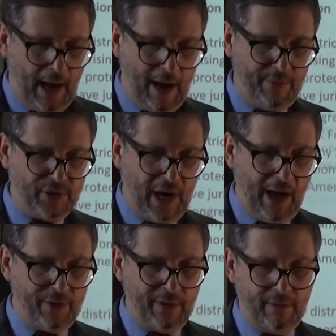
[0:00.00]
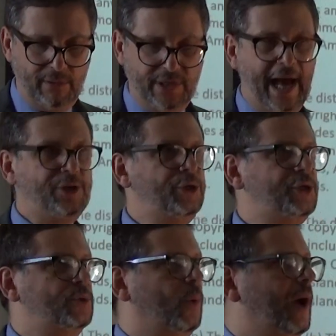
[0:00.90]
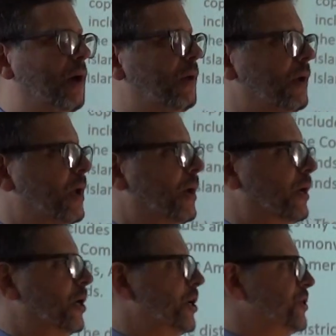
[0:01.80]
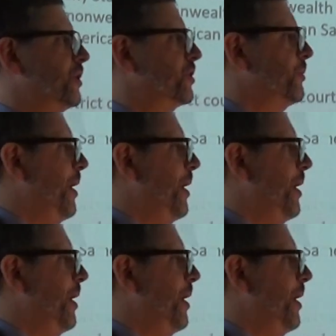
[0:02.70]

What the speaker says: There's other statutes as well. There's the